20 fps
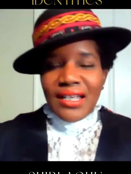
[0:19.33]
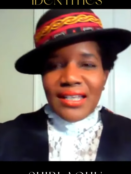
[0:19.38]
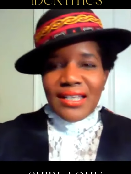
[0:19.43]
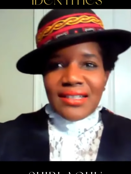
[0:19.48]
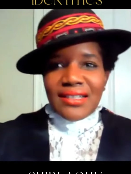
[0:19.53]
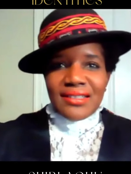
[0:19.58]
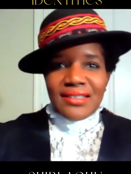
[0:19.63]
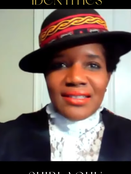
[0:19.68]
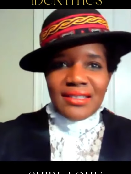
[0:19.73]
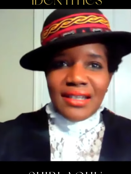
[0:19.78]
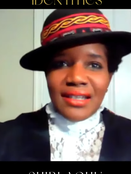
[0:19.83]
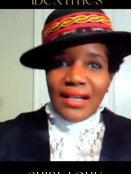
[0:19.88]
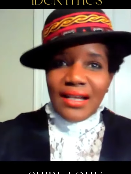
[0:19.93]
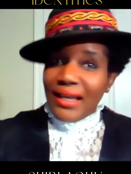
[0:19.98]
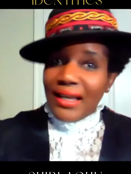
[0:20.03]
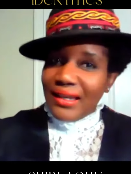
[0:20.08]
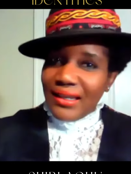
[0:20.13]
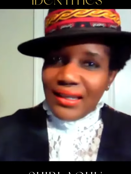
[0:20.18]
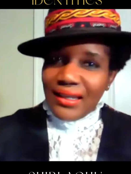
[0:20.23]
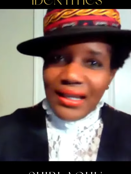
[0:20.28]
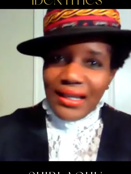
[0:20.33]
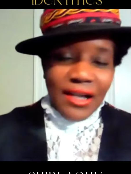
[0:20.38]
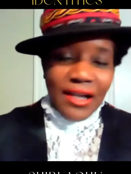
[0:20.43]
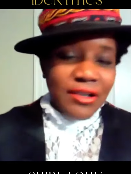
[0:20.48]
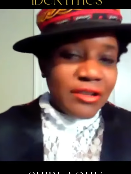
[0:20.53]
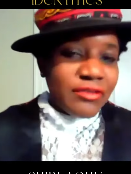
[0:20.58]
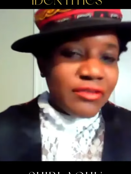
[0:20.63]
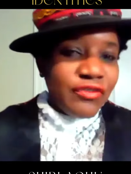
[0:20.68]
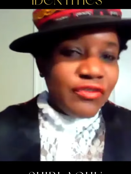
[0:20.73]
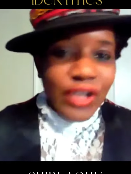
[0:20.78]
I
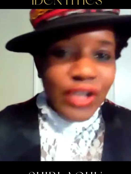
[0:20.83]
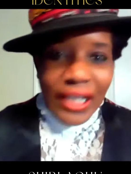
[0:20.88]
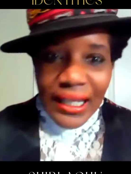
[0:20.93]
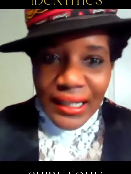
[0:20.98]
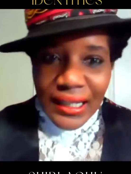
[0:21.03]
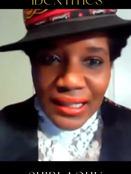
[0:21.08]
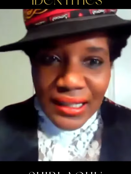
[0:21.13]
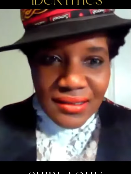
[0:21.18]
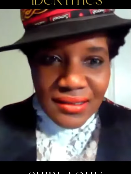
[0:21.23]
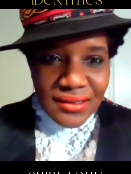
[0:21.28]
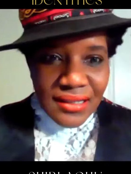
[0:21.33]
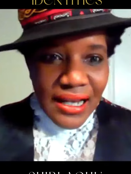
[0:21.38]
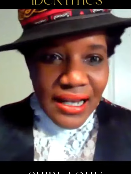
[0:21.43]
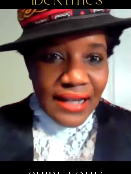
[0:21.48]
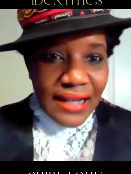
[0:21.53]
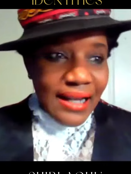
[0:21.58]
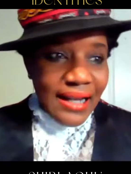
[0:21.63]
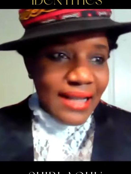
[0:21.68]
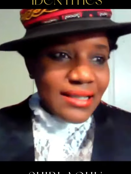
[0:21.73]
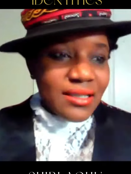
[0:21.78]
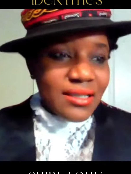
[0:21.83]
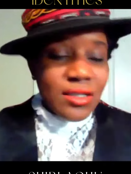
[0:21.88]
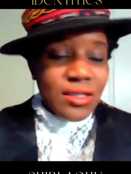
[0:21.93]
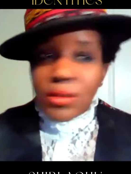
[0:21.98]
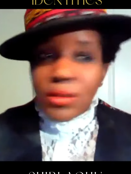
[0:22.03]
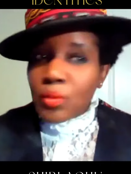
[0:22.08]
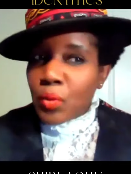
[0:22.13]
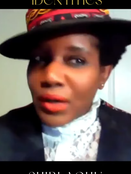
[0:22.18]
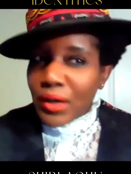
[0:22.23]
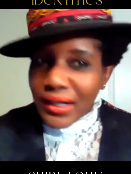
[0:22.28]
cannot forget it. And I
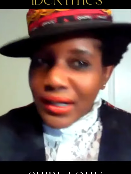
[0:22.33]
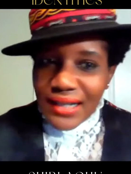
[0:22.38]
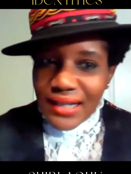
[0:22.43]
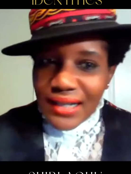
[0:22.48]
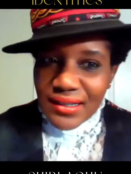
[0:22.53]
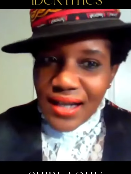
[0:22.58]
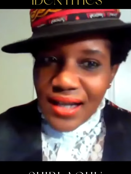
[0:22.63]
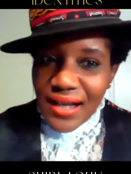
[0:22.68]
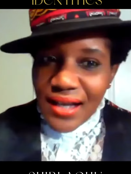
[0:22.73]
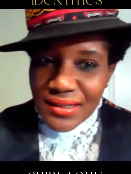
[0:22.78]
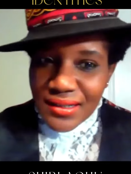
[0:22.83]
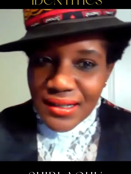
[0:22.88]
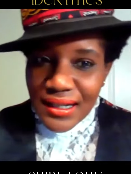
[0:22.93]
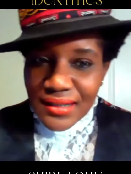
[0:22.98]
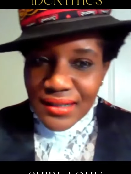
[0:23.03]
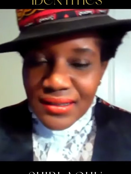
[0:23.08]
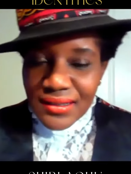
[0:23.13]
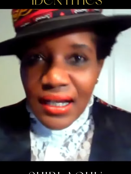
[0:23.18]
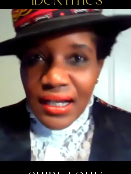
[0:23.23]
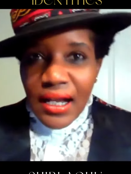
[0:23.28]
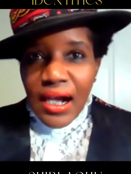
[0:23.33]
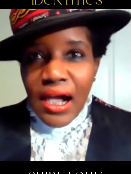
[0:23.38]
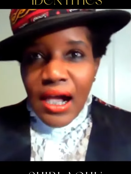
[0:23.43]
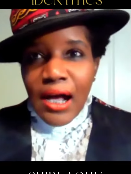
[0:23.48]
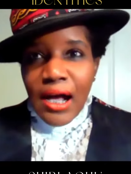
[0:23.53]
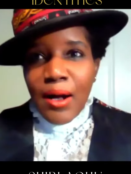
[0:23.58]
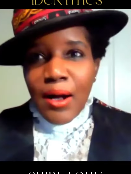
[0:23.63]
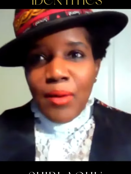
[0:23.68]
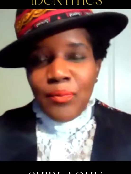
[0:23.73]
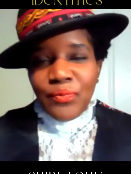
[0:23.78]
still work as an architect.
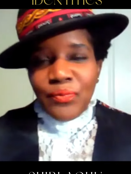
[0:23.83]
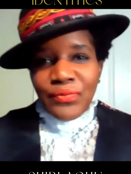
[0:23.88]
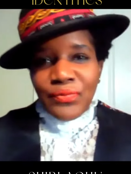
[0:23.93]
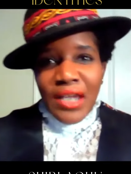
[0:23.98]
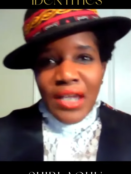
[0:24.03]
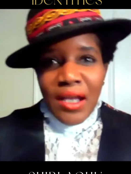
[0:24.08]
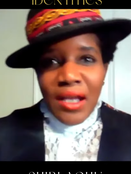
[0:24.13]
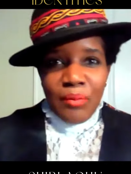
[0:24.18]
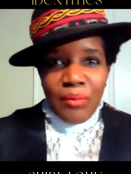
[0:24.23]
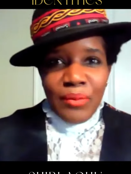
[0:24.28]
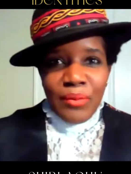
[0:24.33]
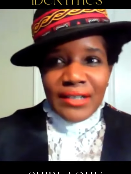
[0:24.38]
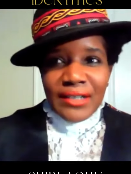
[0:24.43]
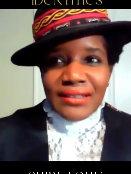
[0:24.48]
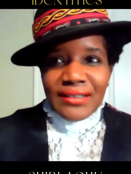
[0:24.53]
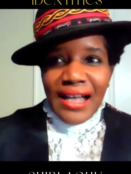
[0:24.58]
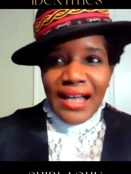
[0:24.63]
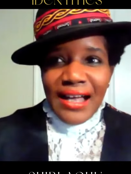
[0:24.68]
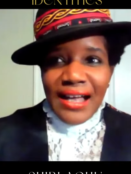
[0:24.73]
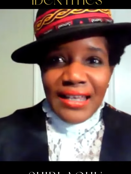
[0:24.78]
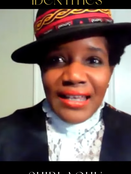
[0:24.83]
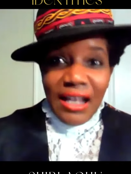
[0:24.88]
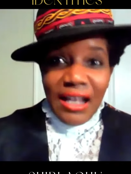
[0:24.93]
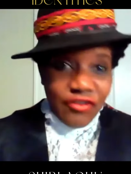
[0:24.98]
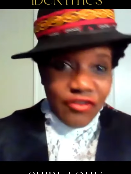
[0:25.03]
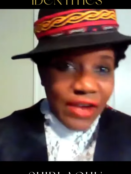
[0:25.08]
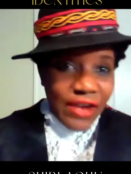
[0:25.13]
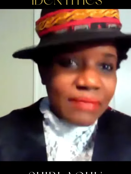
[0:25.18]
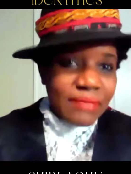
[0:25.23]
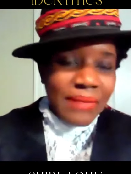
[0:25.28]
But I
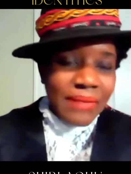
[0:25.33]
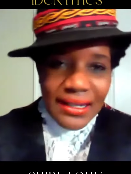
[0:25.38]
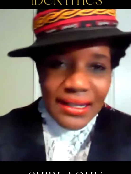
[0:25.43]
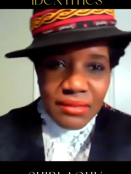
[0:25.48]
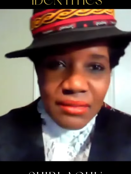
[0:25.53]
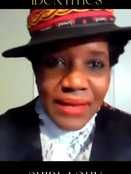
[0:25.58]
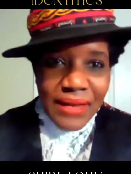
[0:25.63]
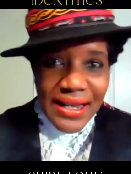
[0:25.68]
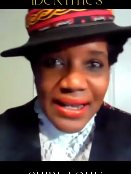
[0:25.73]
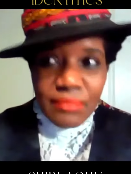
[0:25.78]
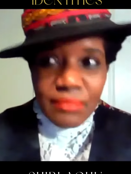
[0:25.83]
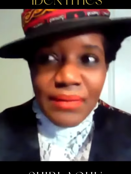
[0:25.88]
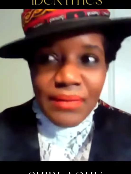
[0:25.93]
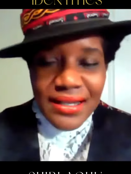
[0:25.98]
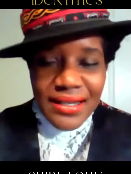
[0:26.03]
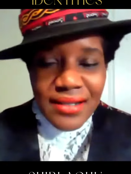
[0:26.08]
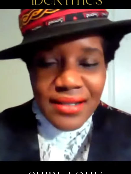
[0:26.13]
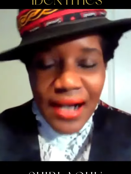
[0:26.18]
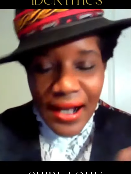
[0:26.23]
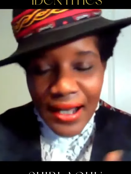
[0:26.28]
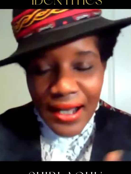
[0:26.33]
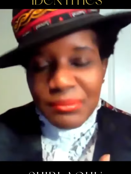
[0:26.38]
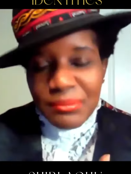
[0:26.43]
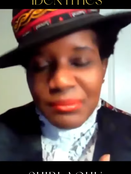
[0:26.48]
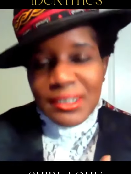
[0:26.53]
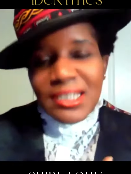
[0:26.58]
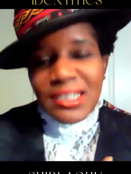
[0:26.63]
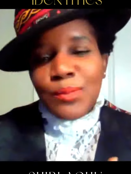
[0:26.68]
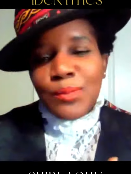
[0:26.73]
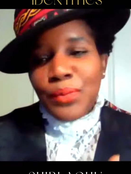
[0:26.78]
find my time
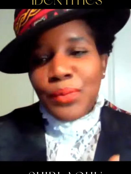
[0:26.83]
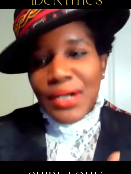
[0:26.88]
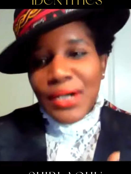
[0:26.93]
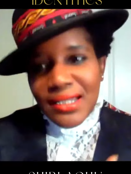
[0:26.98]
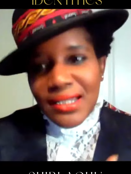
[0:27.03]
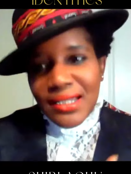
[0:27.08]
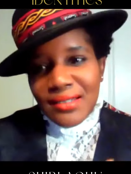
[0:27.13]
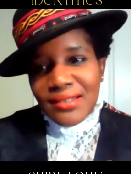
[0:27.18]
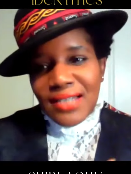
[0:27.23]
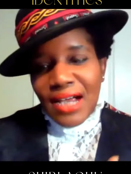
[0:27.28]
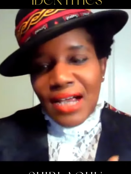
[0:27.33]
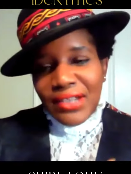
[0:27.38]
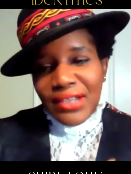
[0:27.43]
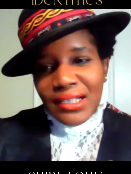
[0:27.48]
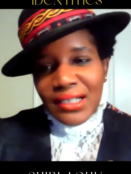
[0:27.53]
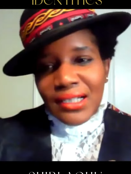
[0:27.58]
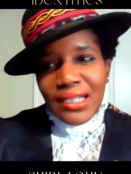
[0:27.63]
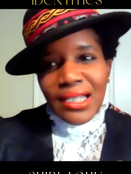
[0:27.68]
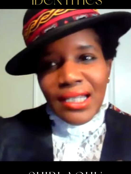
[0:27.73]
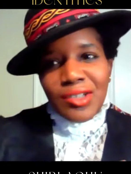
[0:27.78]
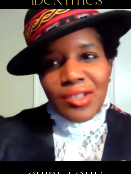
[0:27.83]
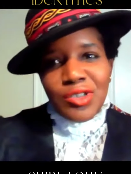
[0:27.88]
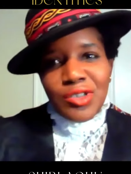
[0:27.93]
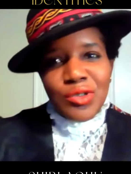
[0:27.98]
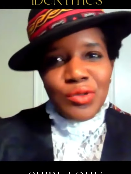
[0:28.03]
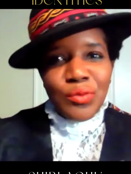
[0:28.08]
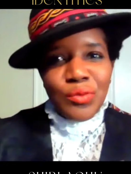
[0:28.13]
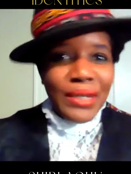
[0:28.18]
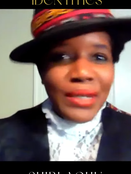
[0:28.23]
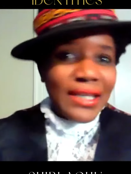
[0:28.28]
is split directly
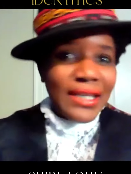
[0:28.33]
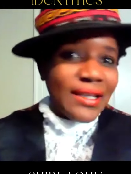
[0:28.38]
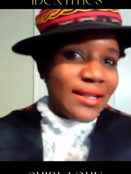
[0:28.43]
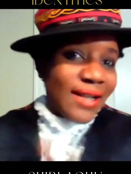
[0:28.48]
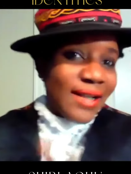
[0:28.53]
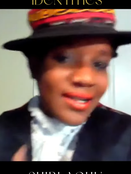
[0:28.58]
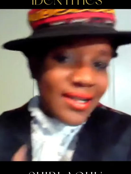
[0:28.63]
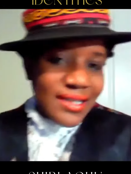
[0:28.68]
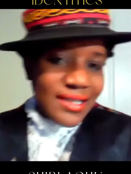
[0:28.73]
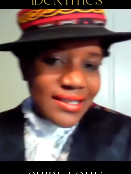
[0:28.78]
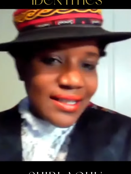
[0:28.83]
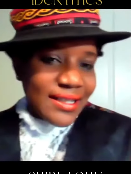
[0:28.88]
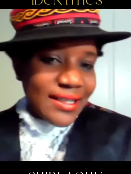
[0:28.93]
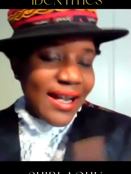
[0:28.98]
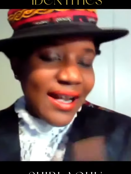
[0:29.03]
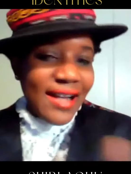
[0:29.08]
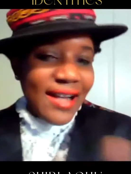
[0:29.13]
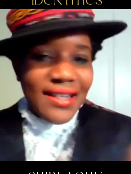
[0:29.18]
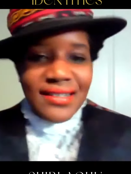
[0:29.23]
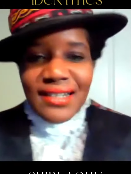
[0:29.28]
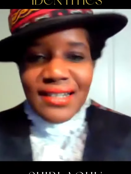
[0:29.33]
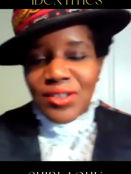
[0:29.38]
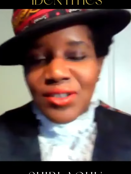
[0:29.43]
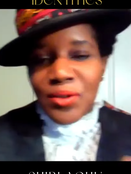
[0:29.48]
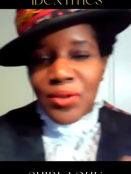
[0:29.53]
into being an artist and an architect.